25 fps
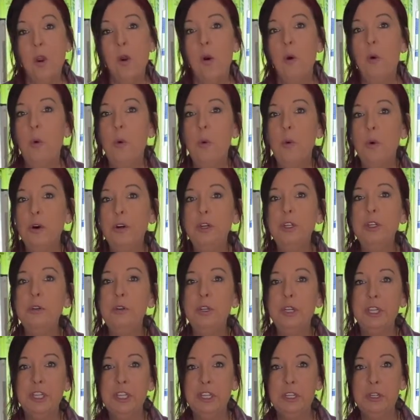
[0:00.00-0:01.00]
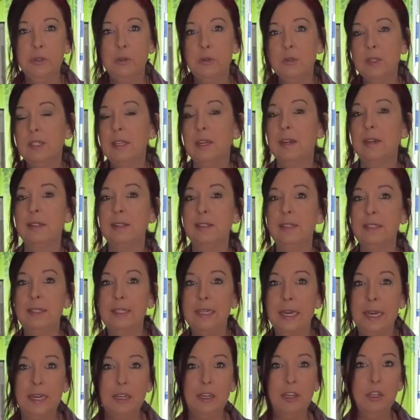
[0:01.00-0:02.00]
or you can use a
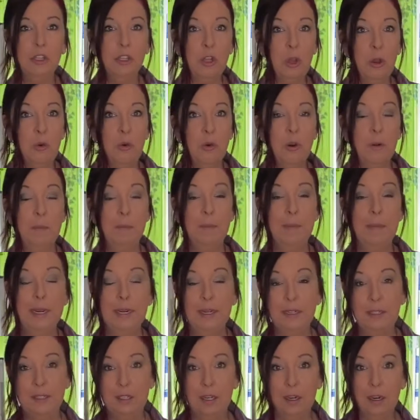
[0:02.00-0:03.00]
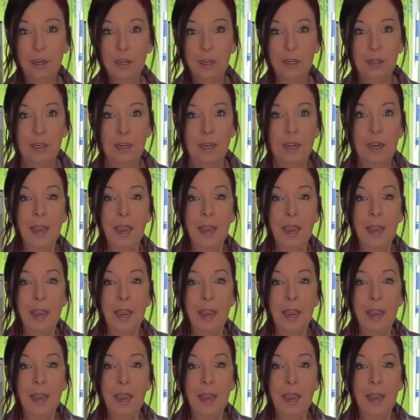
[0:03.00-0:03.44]
standalone mixer.